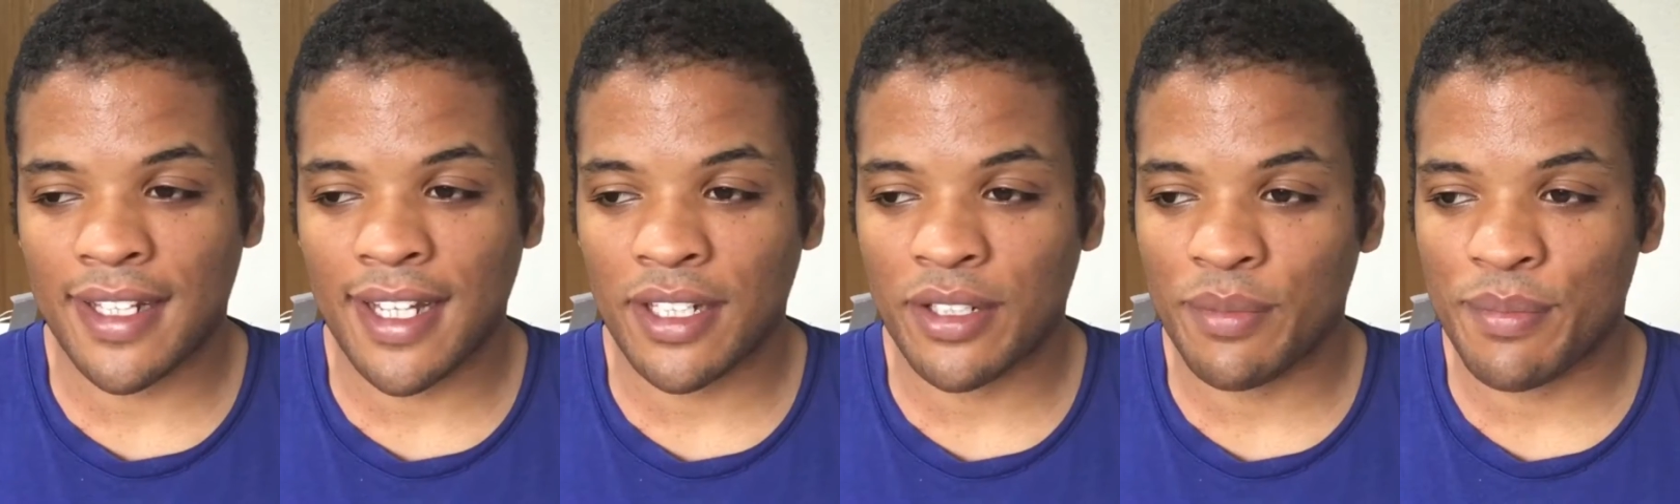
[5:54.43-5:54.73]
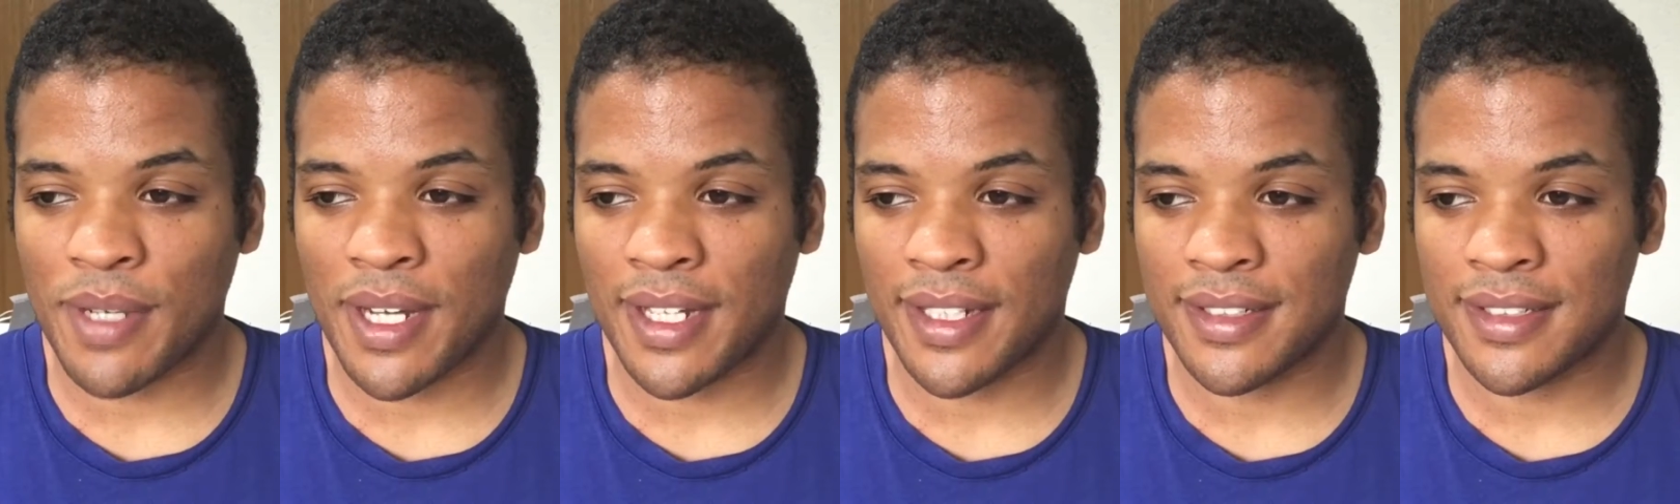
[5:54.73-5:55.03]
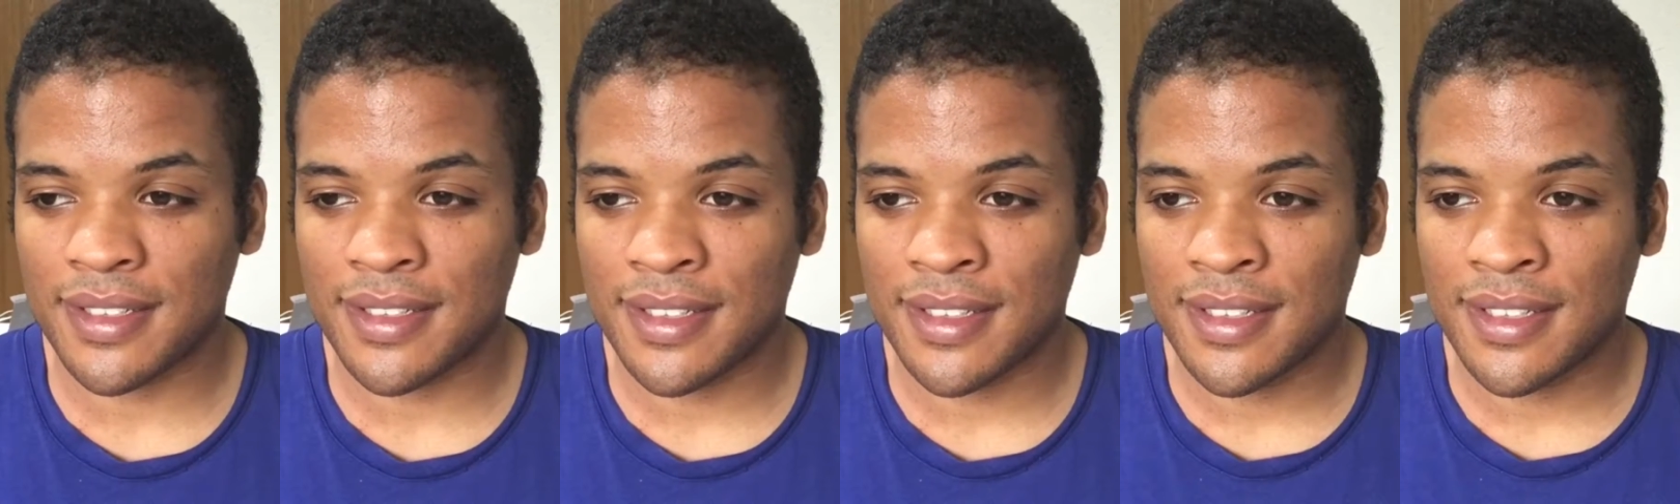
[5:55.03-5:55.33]
I don't mind.
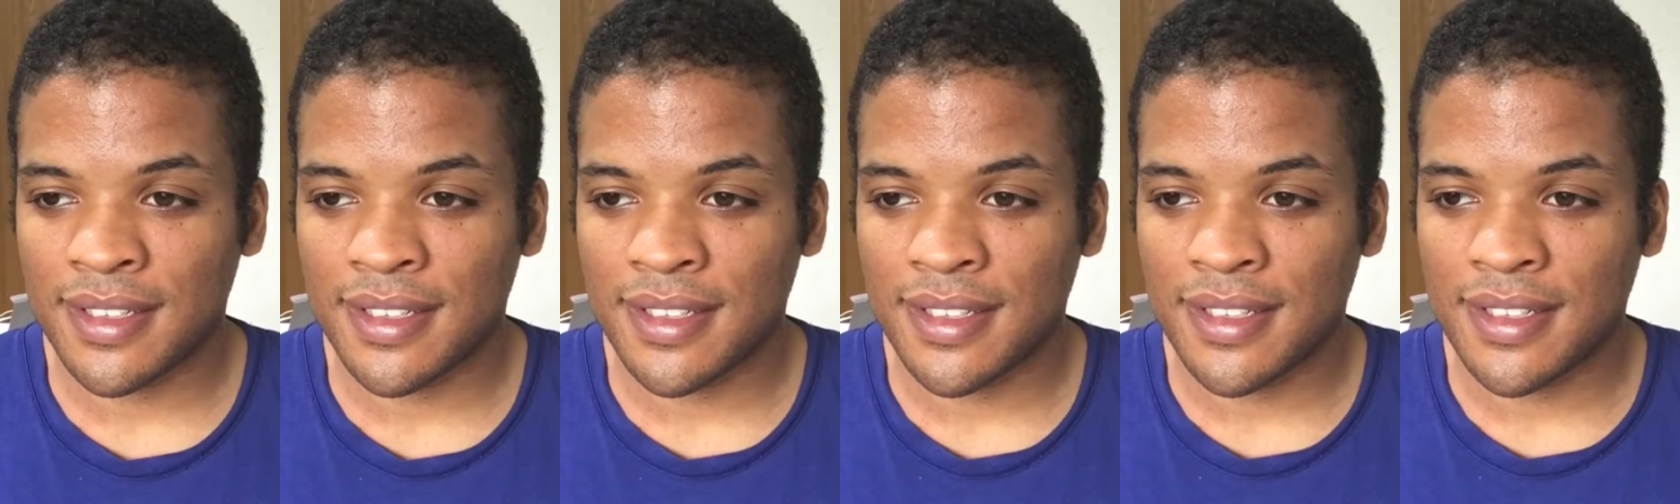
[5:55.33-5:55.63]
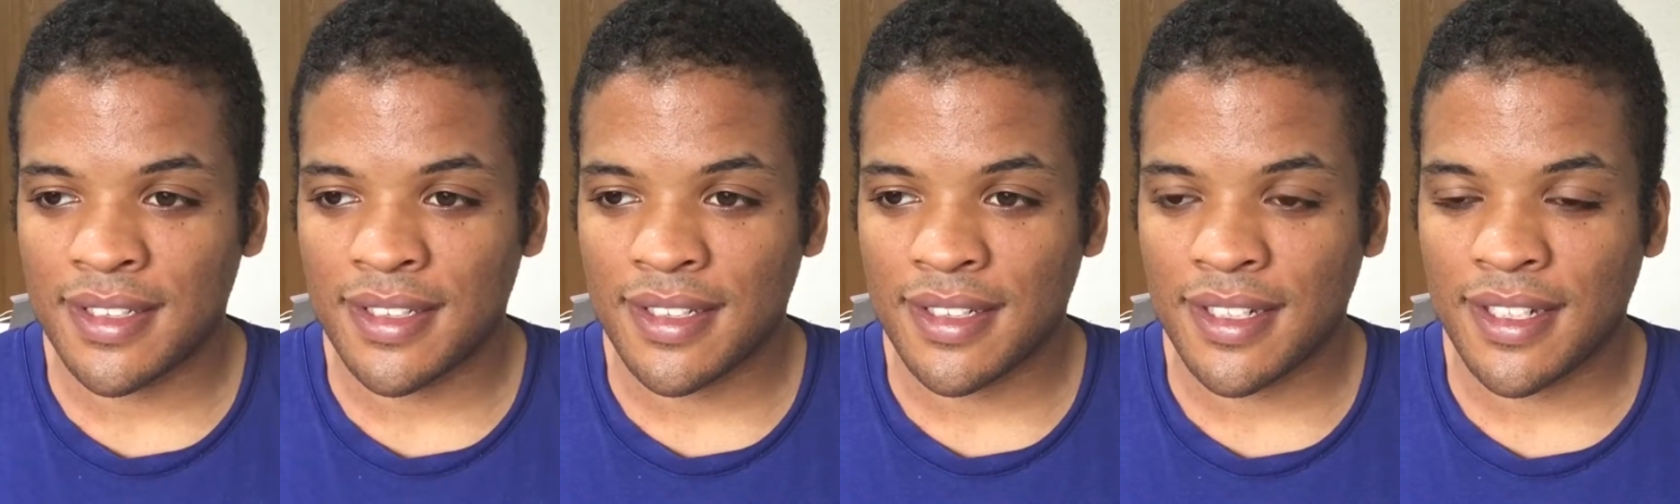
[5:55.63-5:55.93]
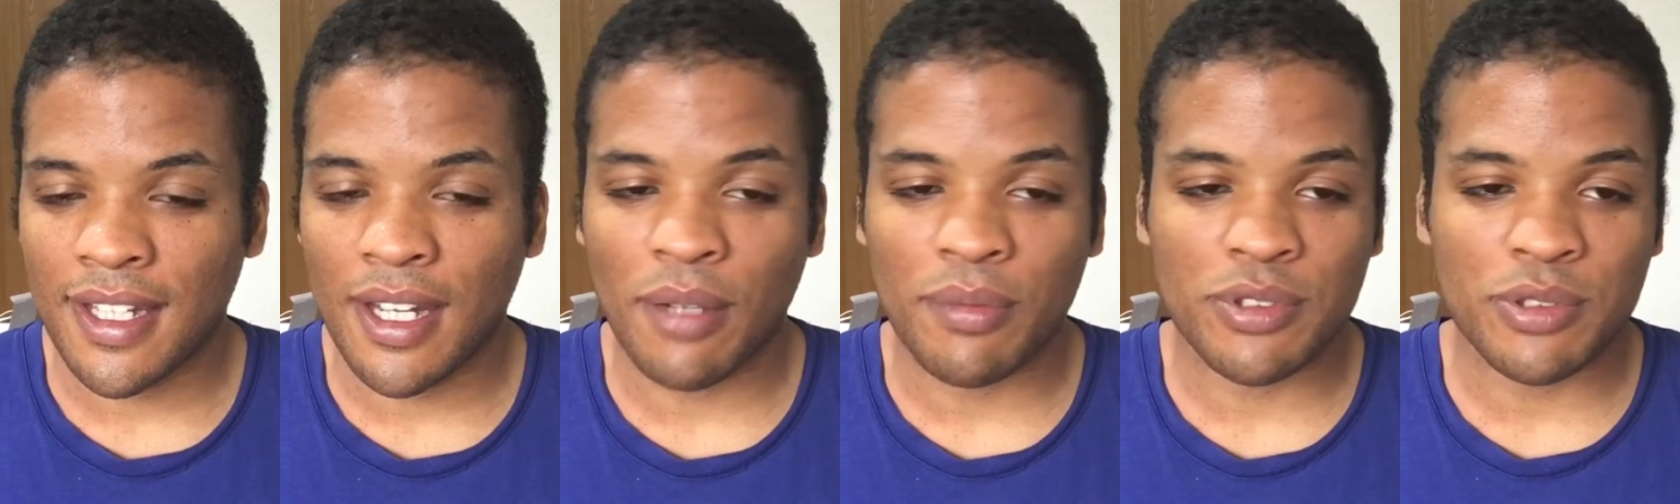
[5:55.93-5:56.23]
It
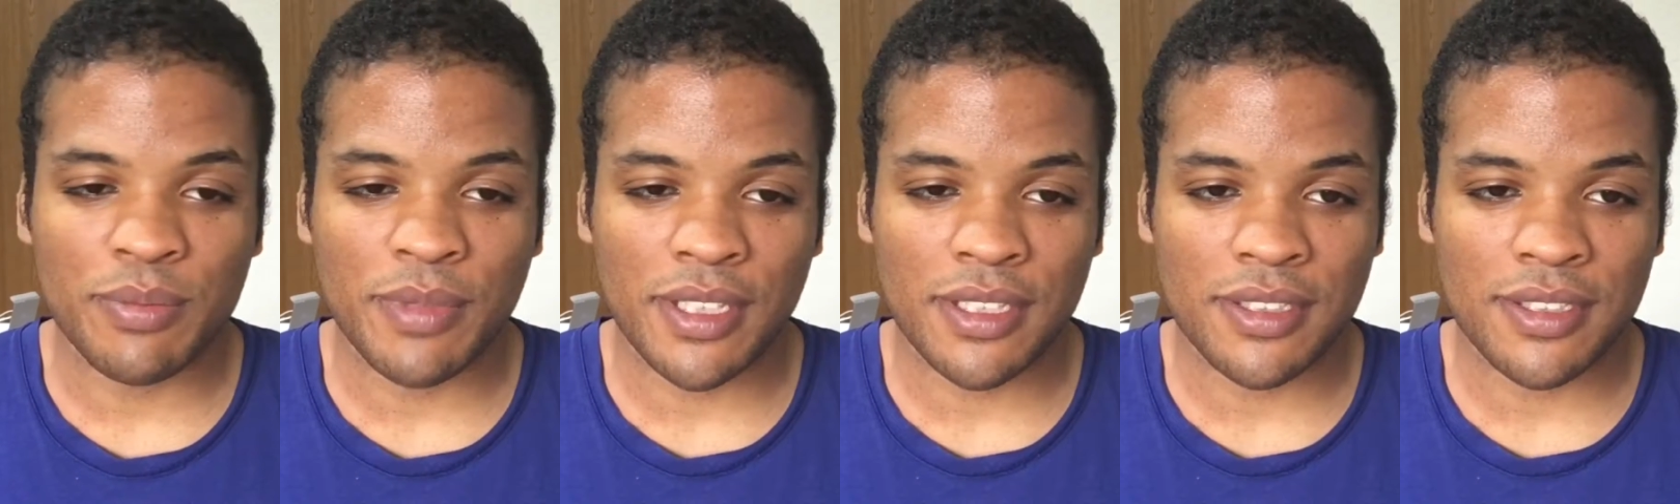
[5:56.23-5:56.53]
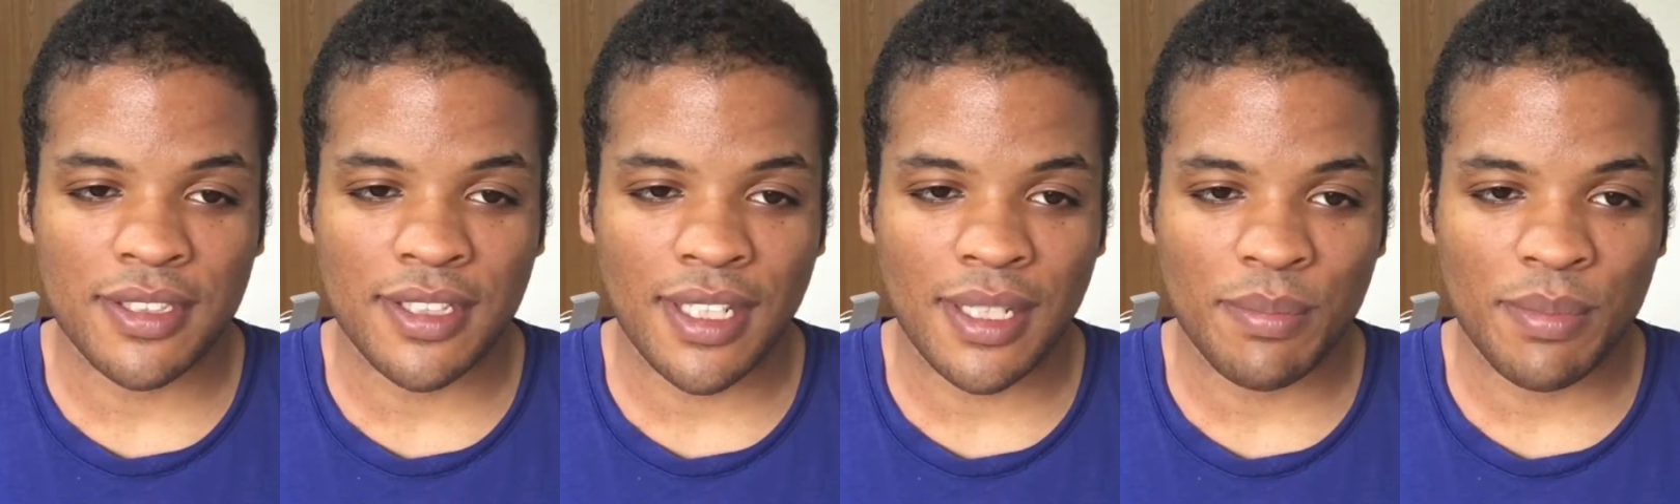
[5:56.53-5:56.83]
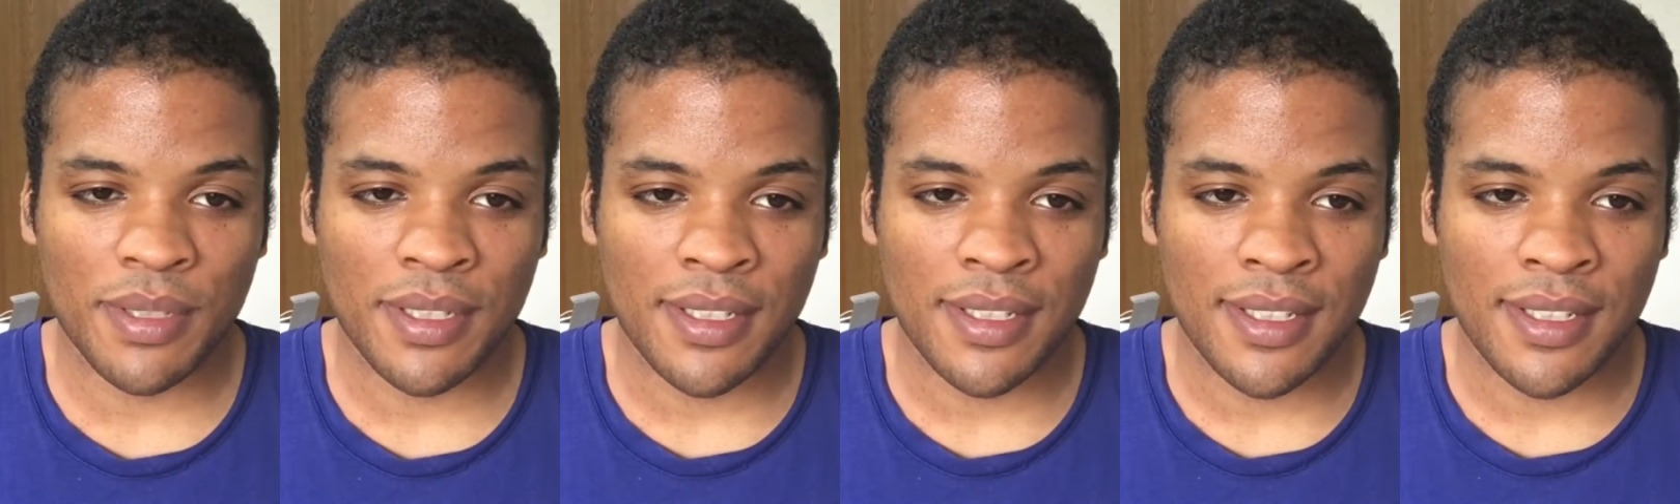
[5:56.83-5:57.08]
helps me sleep.